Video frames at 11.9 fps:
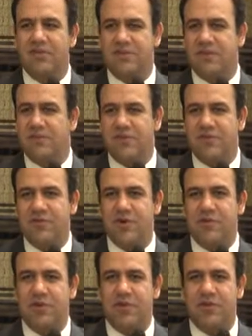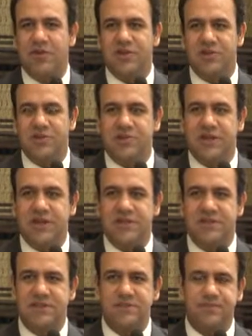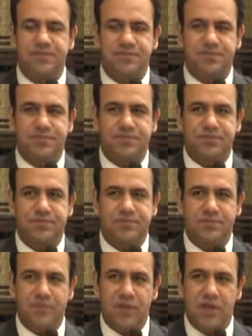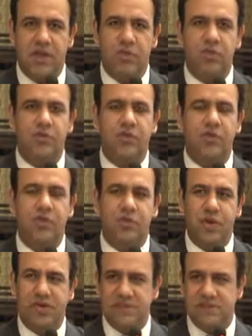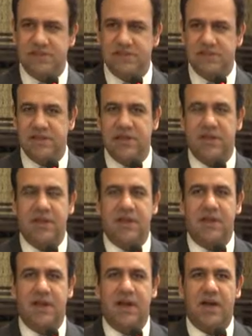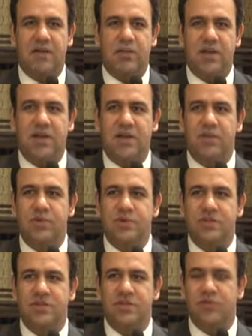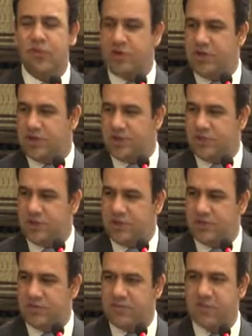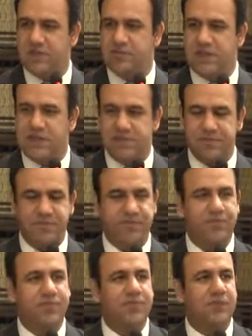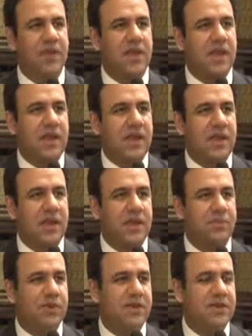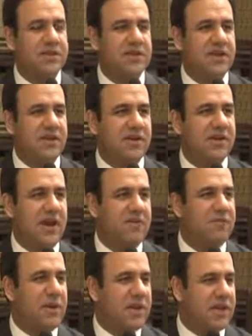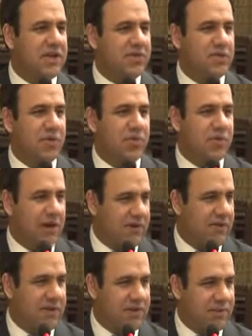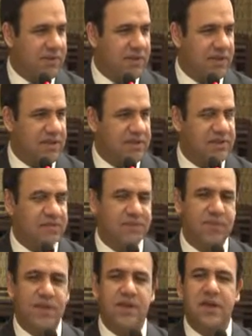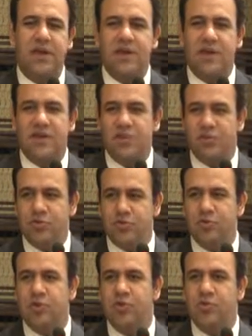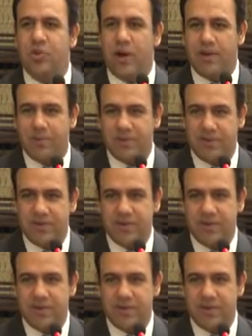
somewhere from one of the Russian states. He moved to US when he was 4 years old with his mother. And because they didn't have money to provide for themselves, he used to queue up